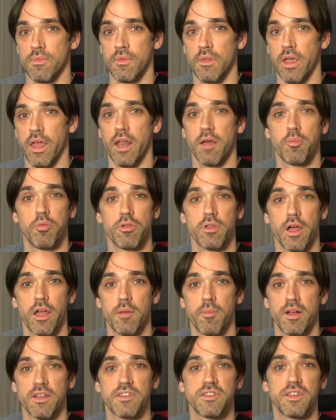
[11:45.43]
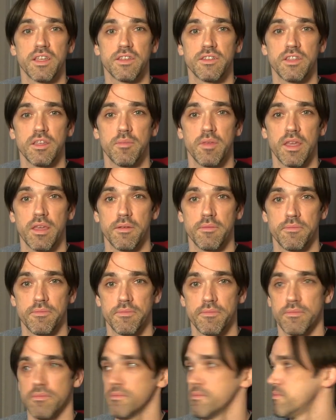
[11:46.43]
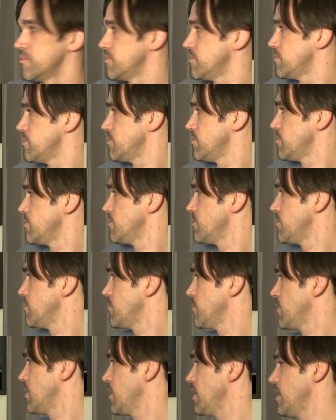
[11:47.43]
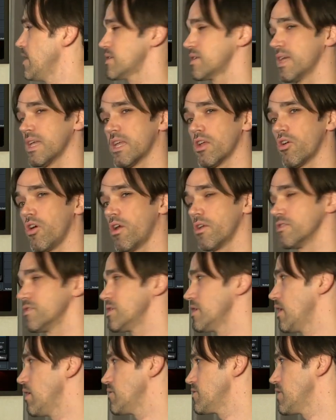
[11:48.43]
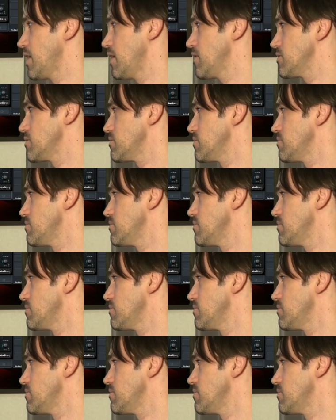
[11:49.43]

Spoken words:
And I pull out about 6 dB. Let's kick it on and see how it sounds.